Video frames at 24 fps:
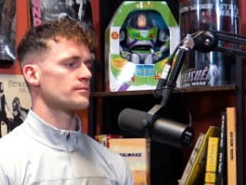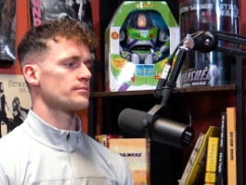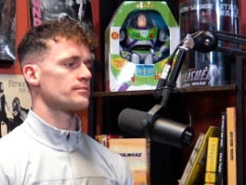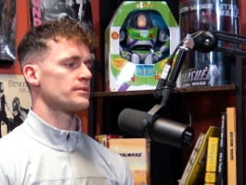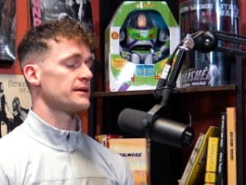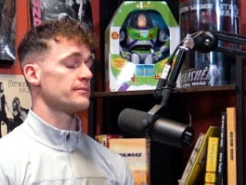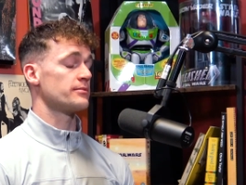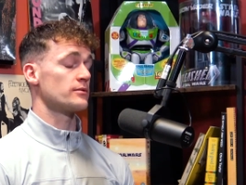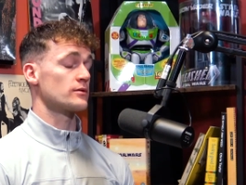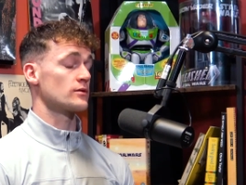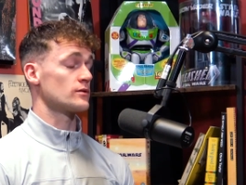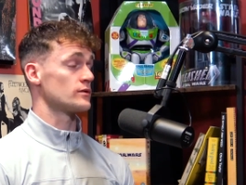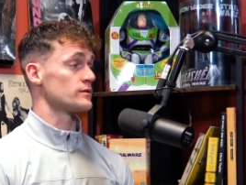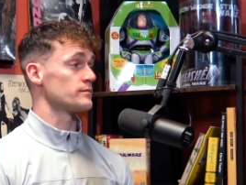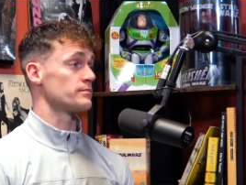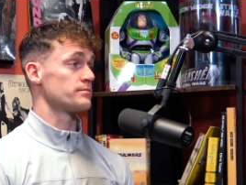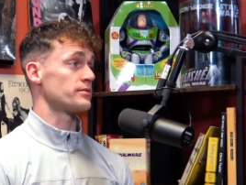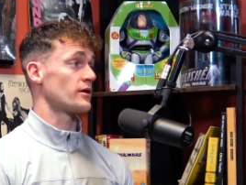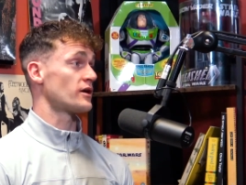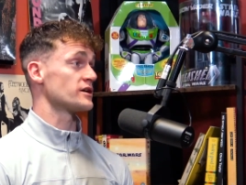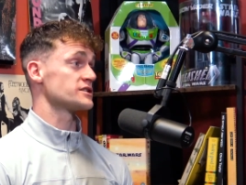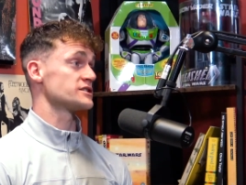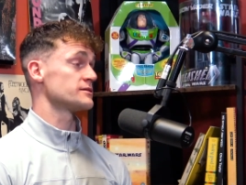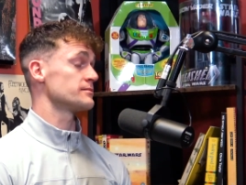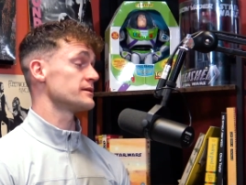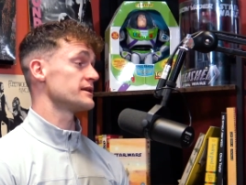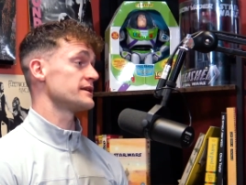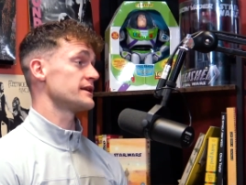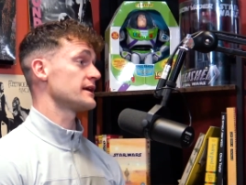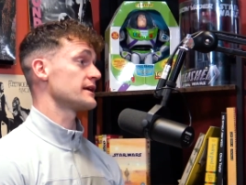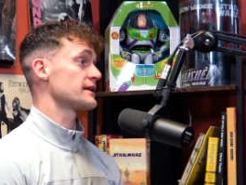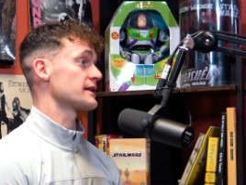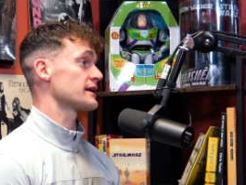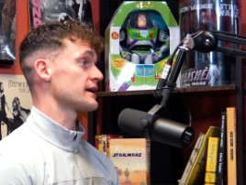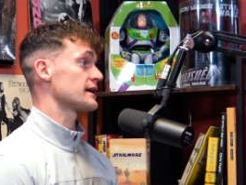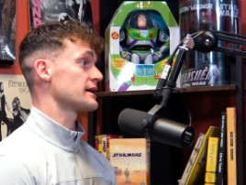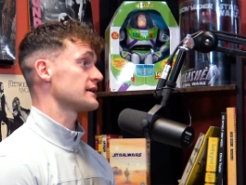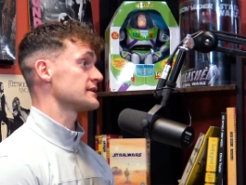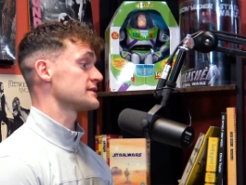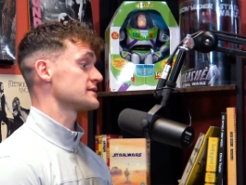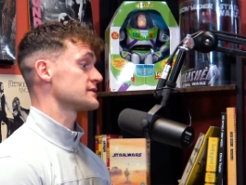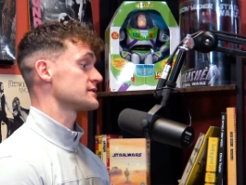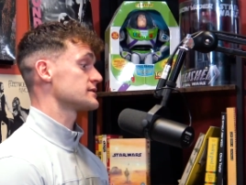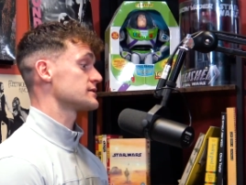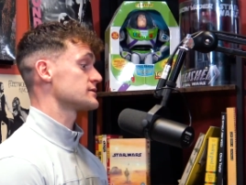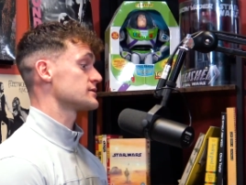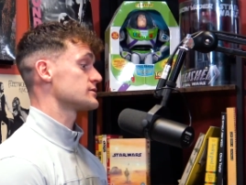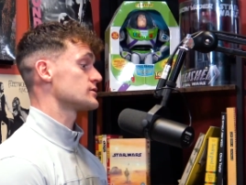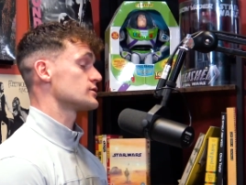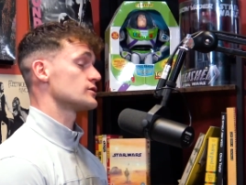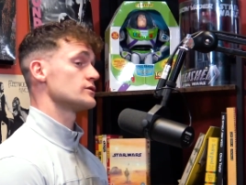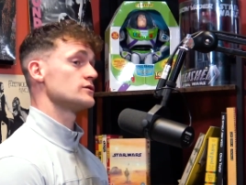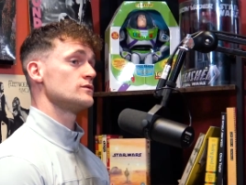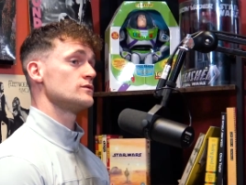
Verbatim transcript: people could possibly think that it's true.